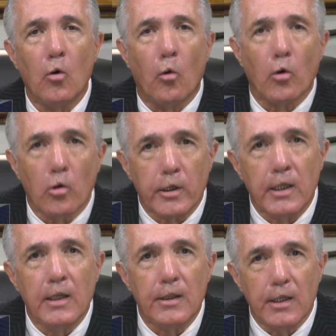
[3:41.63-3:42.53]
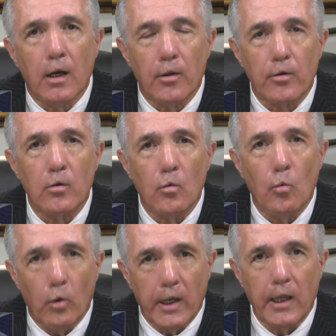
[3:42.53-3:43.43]
or look the other
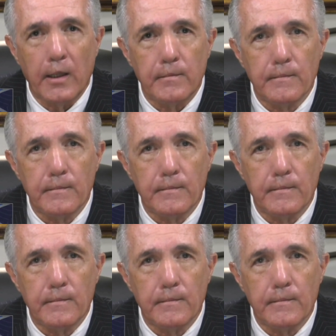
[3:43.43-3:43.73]
way.